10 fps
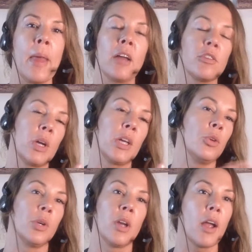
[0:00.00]
that's where
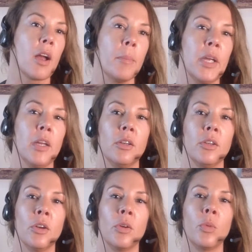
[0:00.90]
you and i come in
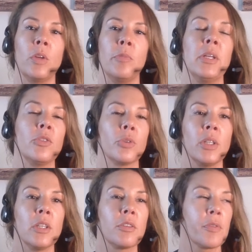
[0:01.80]
you know we've been
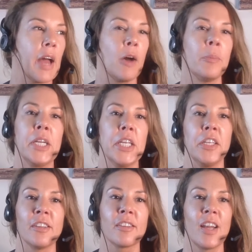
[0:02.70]
doing this for how many
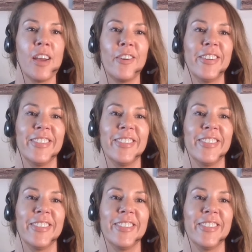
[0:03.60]
years now